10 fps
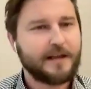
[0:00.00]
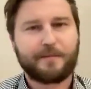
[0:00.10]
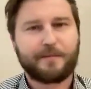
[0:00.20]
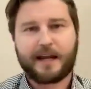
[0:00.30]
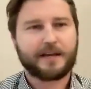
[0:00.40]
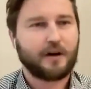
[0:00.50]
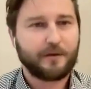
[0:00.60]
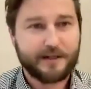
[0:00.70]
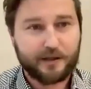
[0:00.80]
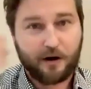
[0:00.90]
The beginning is
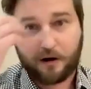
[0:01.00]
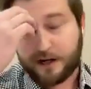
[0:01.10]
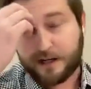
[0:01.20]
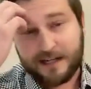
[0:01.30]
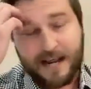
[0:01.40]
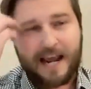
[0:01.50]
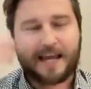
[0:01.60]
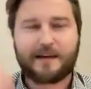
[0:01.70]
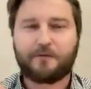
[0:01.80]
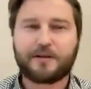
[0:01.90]
always the hardest.
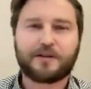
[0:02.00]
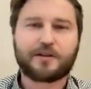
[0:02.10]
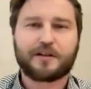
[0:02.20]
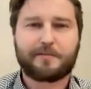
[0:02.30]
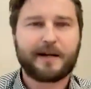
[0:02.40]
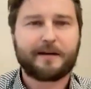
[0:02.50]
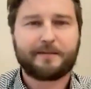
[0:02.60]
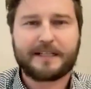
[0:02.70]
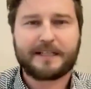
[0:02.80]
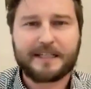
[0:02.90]
And then once you start to pick
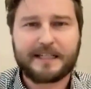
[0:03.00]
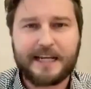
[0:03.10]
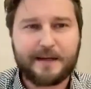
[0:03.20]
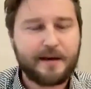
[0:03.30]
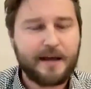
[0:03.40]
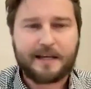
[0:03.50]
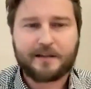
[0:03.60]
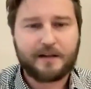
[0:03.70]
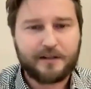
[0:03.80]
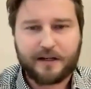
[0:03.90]
up that steam,
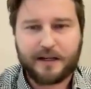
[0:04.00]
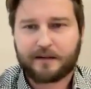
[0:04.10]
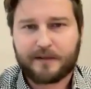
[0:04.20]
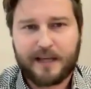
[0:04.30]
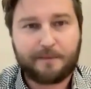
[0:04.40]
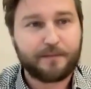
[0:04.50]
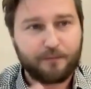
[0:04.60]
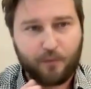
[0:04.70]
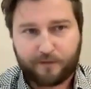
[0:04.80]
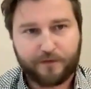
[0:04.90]
as long as you can keep
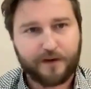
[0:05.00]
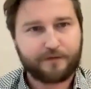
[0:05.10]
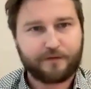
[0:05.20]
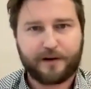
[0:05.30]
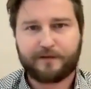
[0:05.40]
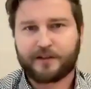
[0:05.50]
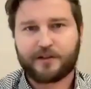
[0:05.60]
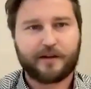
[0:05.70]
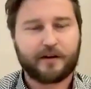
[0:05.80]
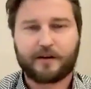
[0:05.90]
one foot in front of
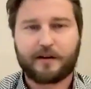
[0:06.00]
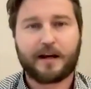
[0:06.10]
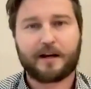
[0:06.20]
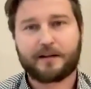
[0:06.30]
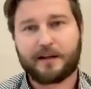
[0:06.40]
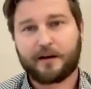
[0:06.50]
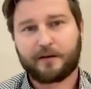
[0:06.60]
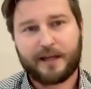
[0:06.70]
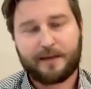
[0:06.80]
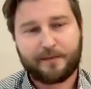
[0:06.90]
each other and, and you
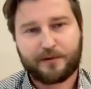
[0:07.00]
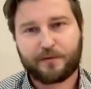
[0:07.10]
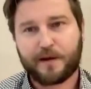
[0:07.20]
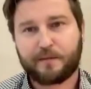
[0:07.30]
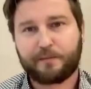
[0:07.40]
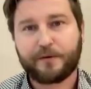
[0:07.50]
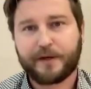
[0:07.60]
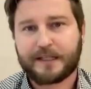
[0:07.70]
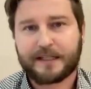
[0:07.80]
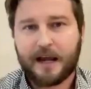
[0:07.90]
know, keep it between the
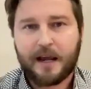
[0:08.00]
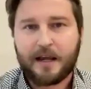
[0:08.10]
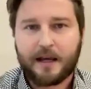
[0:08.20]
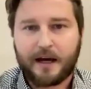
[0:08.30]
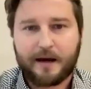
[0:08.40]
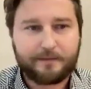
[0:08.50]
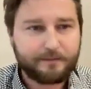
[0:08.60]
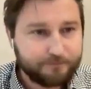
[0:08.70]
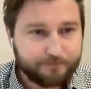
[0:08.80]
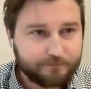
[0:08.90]
buoys,
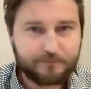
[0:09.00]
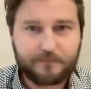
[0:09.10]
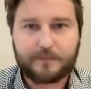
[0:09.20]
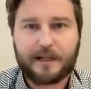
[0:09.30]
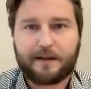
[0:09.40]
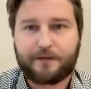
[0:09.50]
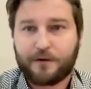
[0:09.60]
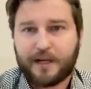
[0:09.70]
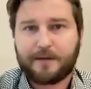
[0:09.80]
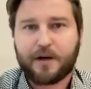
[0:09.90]
um, if you
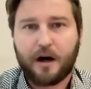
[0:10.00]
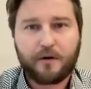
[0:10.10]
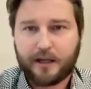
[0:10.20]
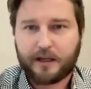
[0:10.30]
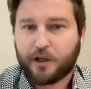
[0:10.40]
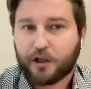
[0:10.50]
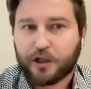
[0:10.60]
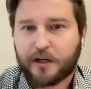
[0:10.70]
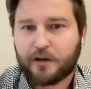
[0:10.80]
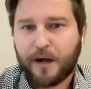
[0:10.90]
keep going, you're
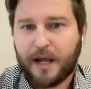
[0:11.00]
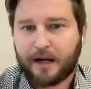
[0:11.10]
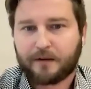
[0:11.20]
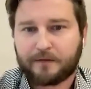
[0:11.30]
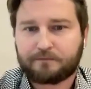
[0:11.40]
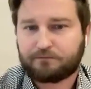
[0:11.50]
going to win.